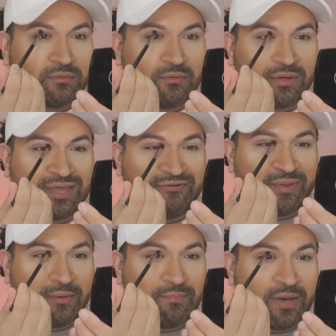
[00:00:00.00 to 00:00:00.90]
will give
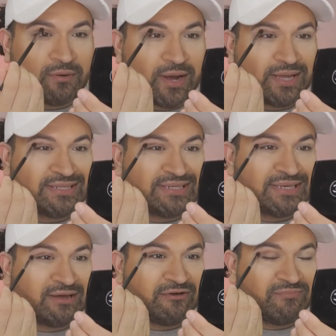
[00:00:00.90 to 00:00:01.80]
me a better
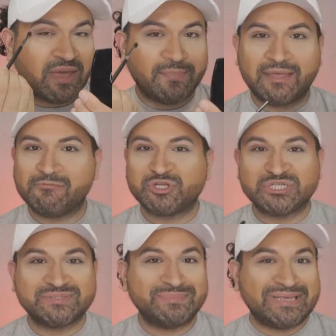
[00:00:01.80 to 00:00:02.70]
idea of maybe it was
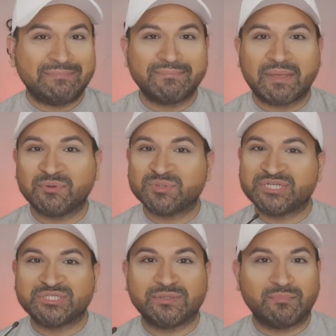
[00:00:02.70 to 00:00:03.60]
just me, maybe it was
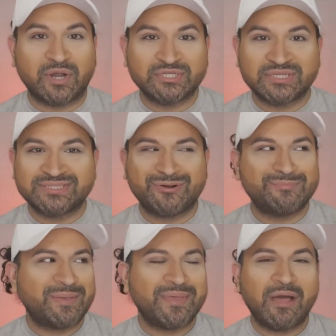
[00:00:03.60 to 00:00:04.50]
just the brushes, or
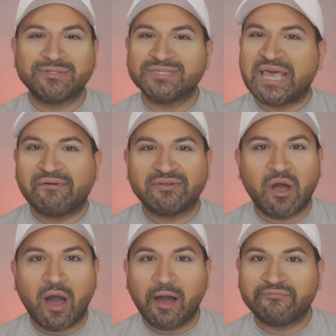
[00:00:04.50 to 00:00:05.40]
maybe I was just having an
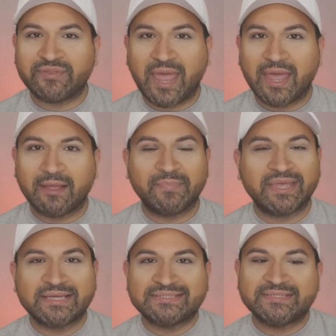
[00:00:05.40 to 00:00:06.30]
off day.
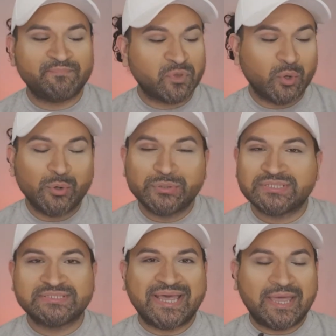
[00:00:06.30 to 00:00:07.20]
Because who's
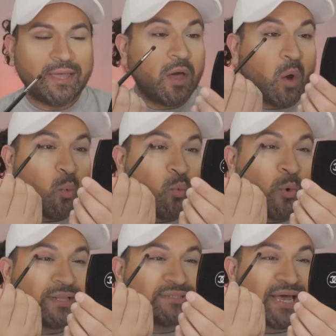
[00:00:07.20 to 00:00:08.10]
to say
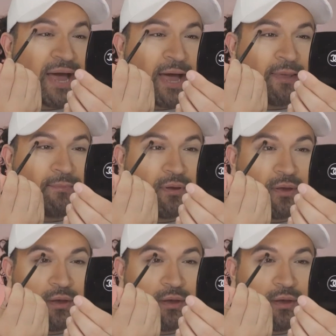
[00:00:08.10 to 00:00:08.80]
what type